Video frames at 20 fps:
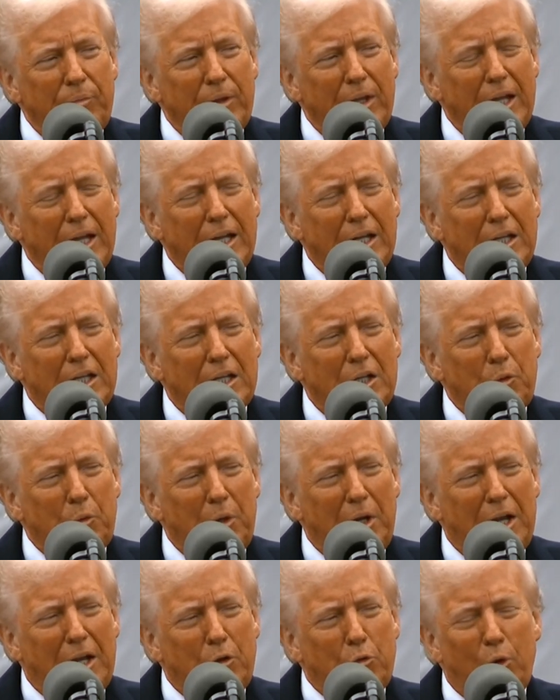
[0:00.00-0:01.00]
And
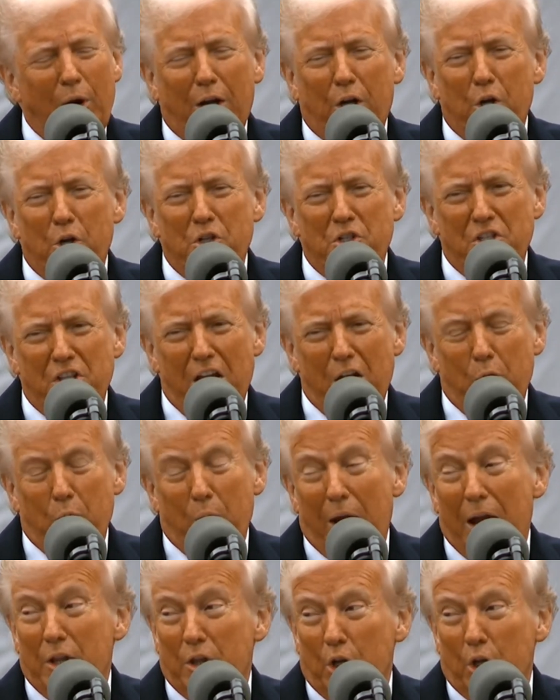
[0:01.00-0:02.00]
we had records then.
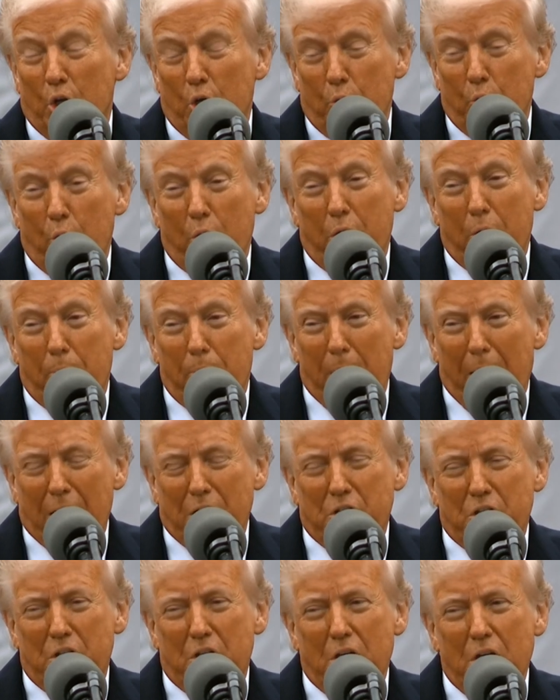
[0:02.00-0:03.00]
We had the
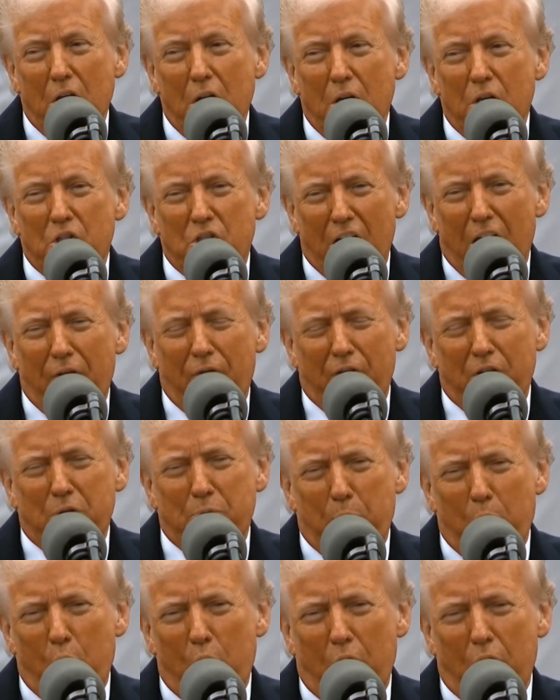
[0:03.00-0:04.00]
best,
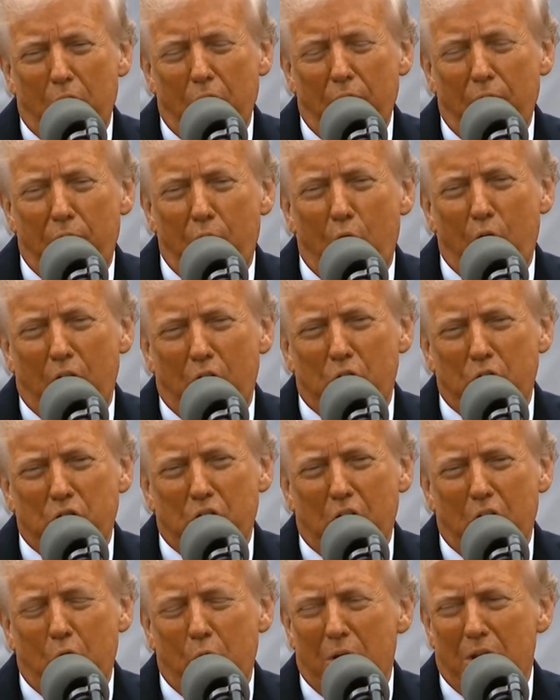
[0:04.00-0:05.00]
safest border. 4 years
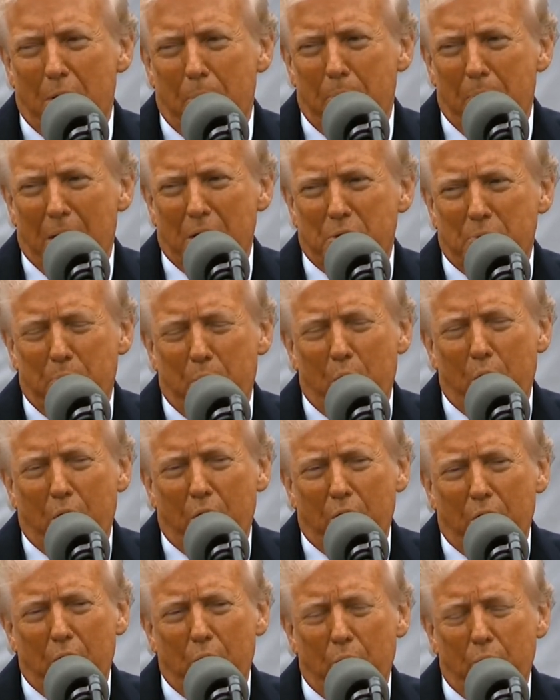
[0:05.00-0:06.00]
ago, we had the best
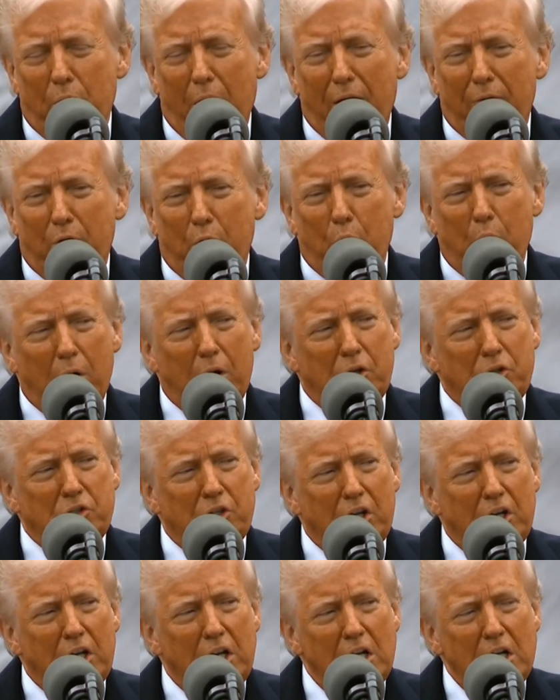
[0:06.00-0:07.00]
border there ever was.
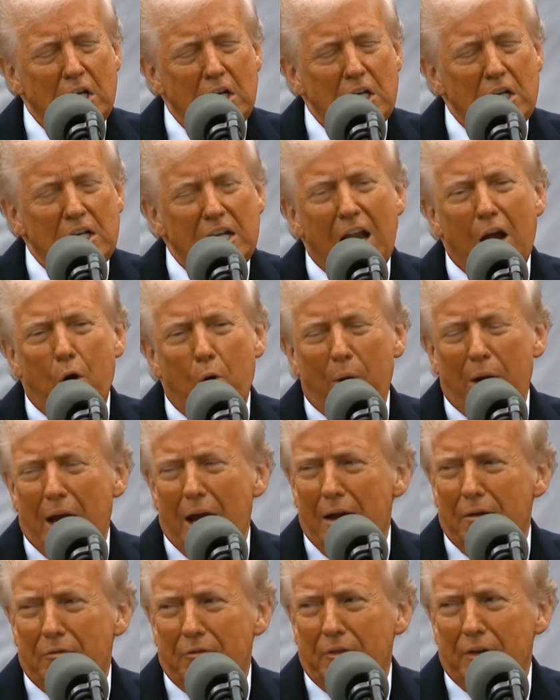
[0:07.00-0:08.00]
And now we
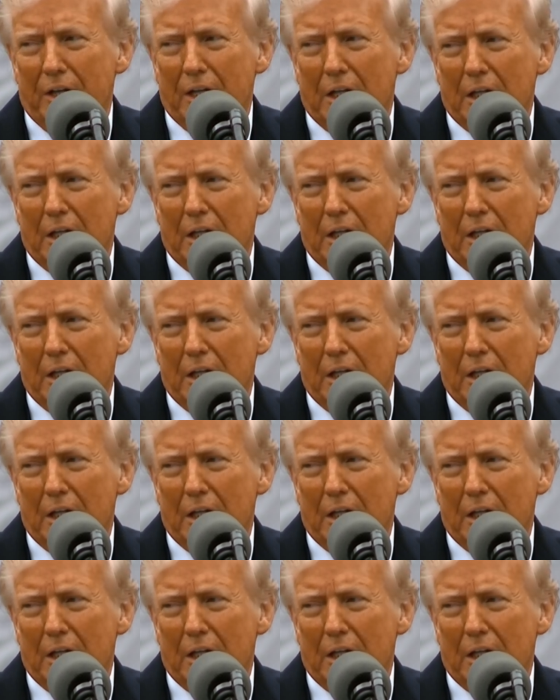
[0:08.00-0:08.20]
have,